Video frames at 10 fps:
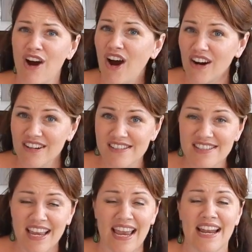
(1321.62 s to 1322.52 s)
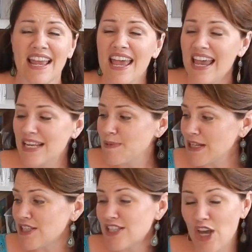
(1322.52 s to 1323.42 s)
hearts. And it's
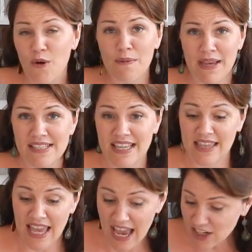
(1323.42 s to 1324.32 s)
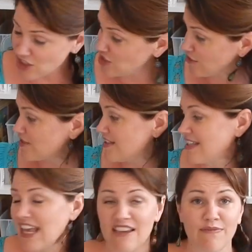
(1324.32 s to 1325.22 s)
been so amazing. They actually
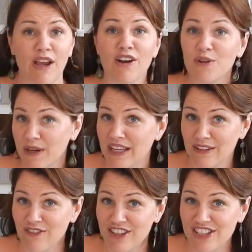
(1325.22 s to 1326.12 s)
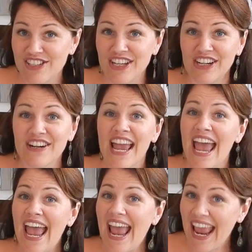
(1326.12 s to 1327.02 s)
generously gave me our curriculum for this year,
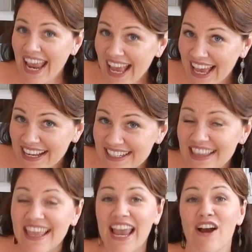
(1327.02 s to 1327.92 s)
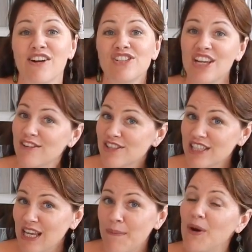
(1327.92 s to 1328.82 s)
and they are
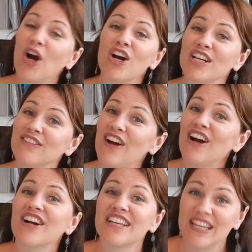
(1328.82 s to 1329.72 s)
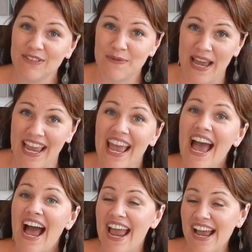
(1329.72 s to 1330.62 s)
generously part of our giveaway.
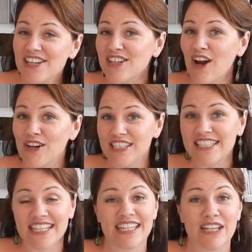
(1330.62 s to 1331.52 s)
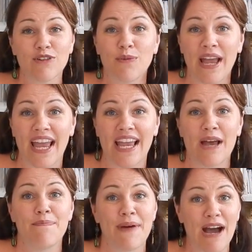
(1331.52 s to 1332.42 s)
I actually already did a giveaway
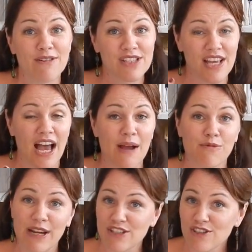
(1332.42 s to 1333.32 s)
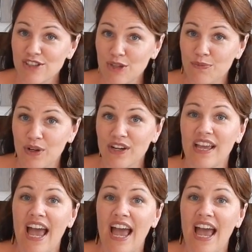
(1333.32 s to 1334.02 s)
about Rachel's new book,